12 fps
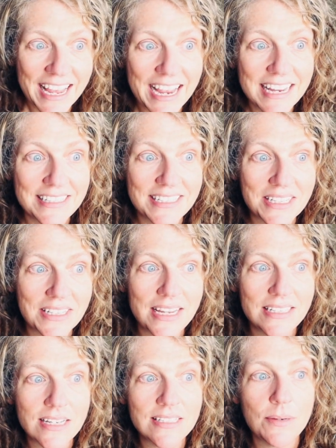It, do
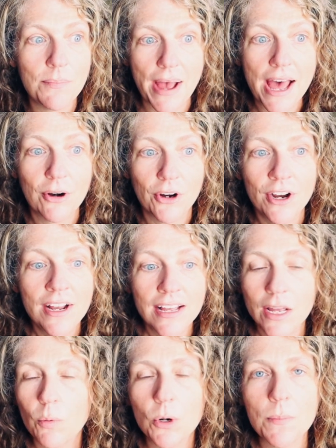it doesn't matter.
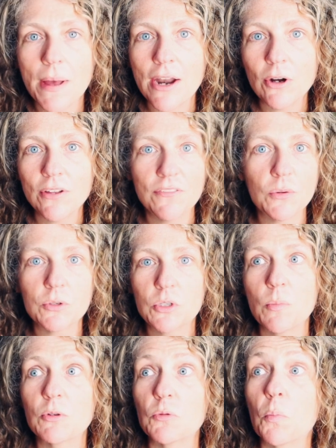It wouldn't matter if it was the
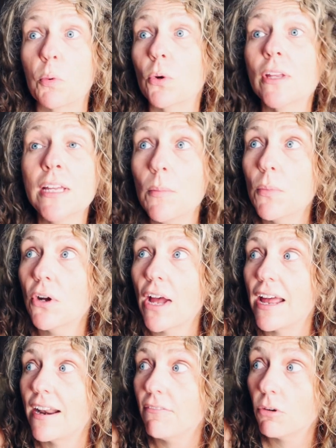most brilliant book I
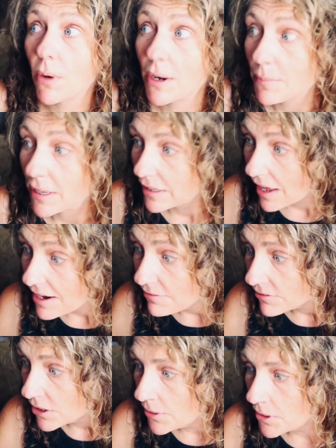had ever read in my
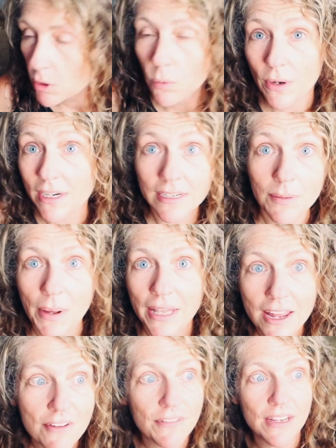life or written in my
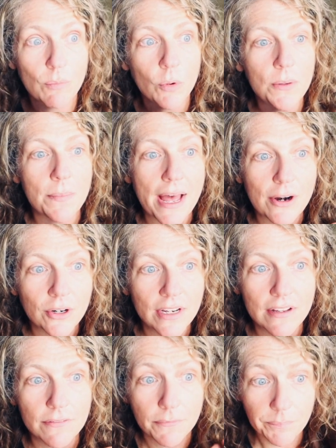life. It wouldn't matter
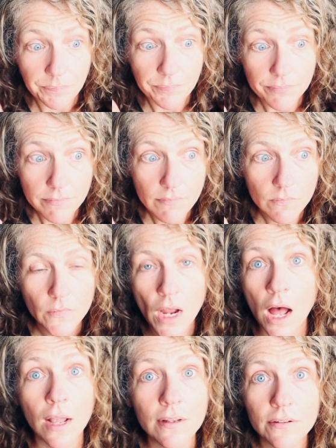if
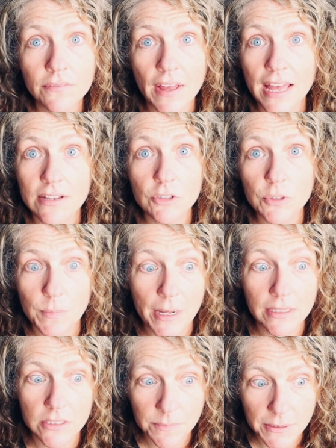Olive and
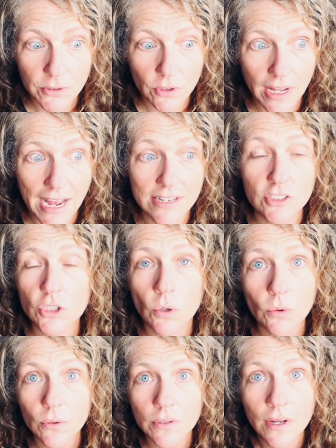Spell and Spindle had
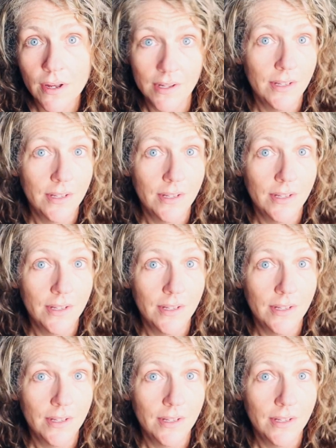sold